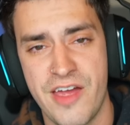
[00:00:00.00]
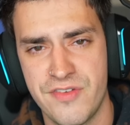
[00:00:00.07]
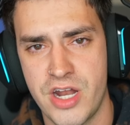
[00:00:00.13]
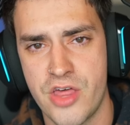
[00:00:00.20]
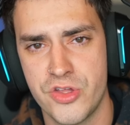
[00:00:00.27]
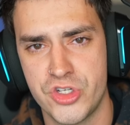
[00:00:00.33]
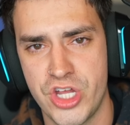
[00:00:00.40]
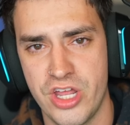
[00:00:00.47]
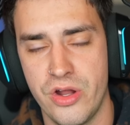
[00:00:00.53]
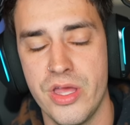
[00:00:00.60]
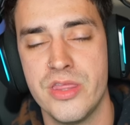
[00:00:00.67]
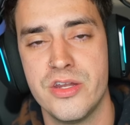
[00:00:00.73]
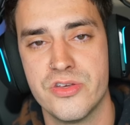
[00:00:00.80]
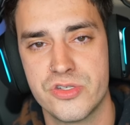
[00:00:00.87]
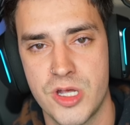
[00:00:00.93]
I have another channel
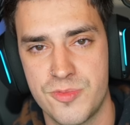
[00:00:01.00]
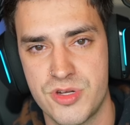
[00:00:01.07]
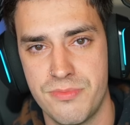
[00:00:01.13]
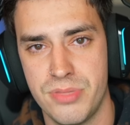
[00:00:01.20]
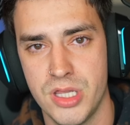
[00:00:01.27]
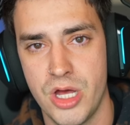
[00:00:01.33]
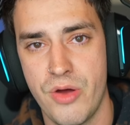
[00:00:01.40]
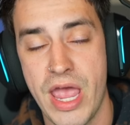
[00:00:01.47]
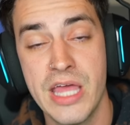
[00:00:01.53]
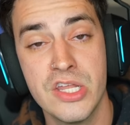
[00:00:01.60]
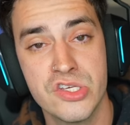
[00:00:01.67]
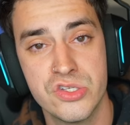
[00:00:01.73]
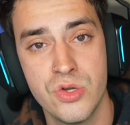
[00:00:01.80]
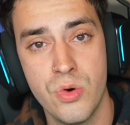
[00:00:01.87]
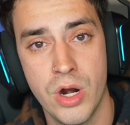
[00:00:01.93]
in the description below and a
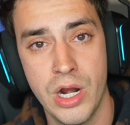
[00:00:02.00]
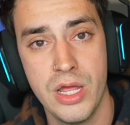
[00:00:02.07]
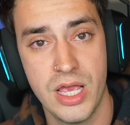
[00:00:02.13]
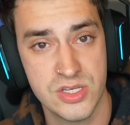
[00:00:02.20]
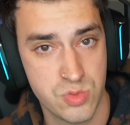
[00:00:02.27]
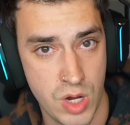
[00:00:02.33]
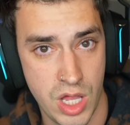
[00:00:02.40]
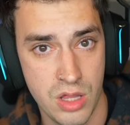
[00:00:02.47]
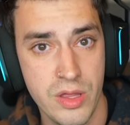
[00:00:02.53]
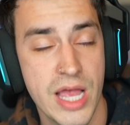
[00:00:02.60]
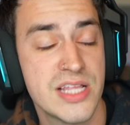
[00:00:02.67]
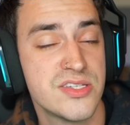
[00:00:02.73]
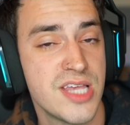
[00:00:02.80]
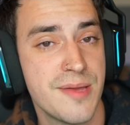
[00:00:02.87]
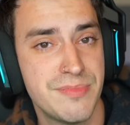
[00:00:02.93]
store as well
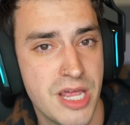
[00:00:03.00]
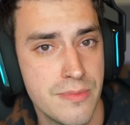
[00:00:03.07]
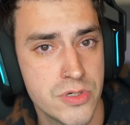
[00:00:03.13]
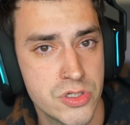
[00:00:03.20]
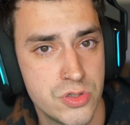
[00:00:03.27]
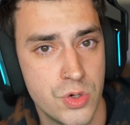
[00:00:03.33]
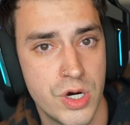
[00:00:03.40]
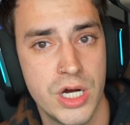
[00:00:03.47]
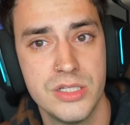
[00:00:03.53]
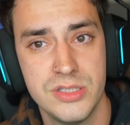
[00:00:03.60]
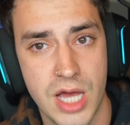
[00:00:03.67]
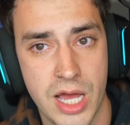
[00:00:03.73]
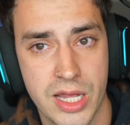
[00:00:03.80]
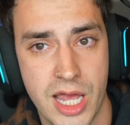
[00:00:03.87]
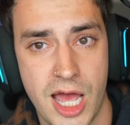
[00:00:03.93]
at
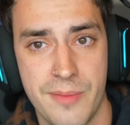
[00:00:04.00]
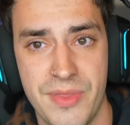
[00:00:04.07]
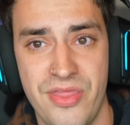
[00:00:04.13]
samtaborstore.com.